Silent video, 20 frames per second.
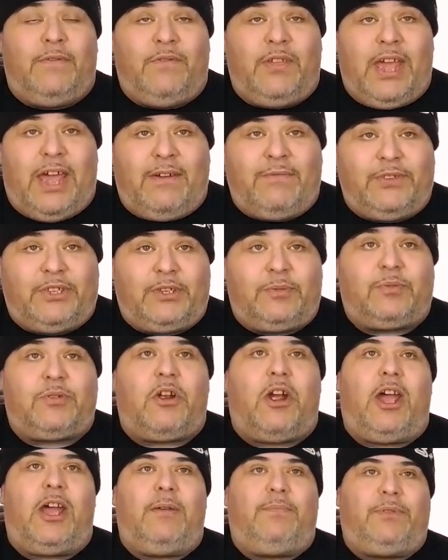if you haven't
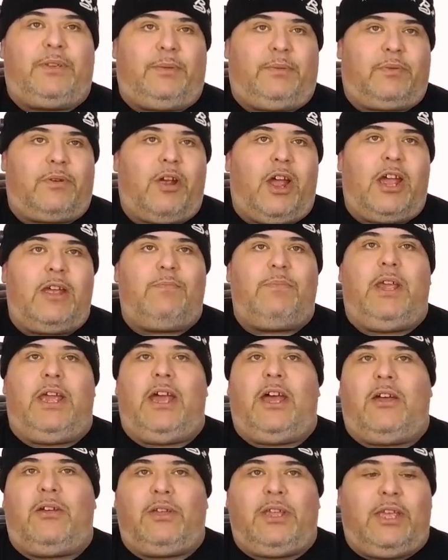subscribed, subscribe
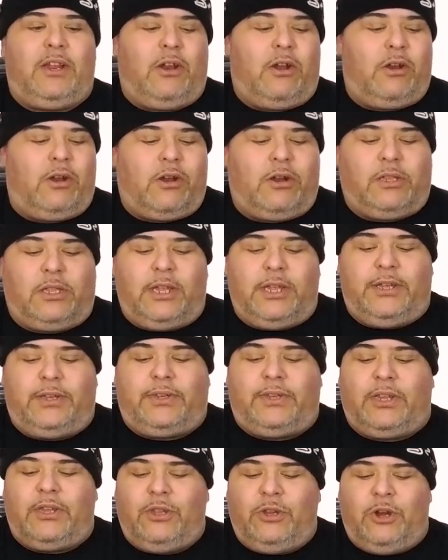now, get on our
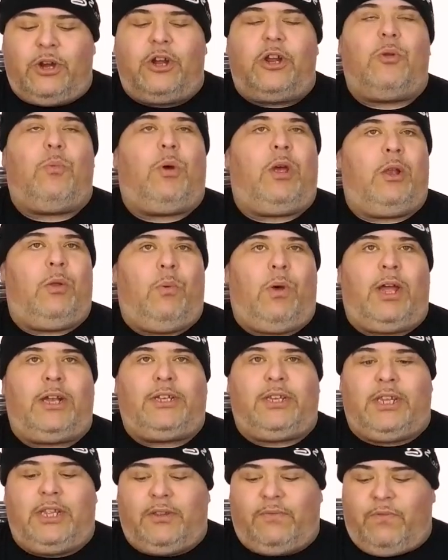list. You're gonna wanna
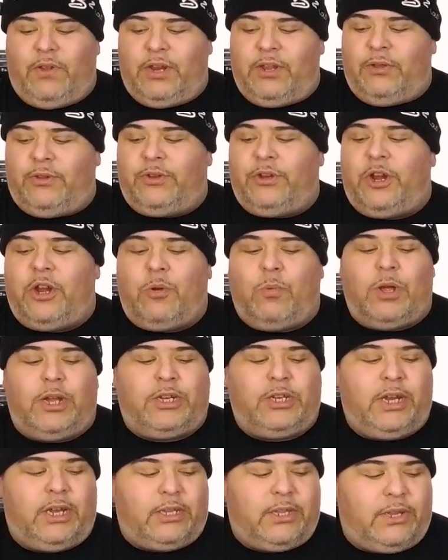watch these videos. You're gonna
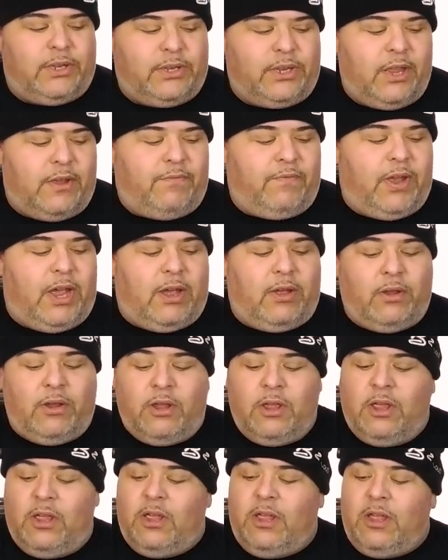wanna check this stuff out.
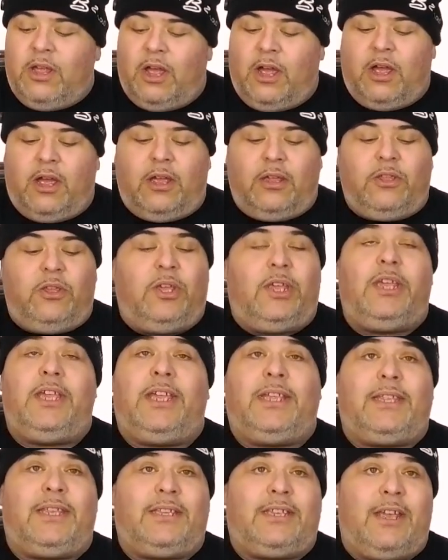You
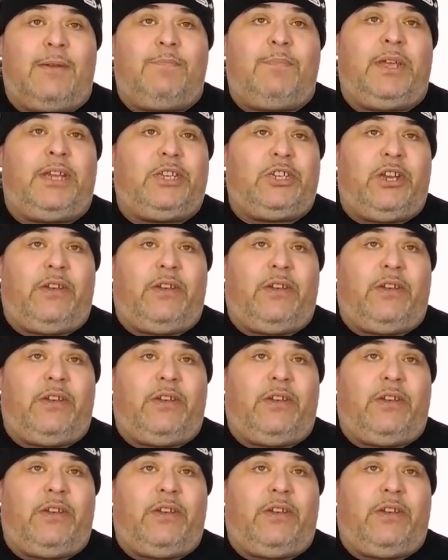can get this at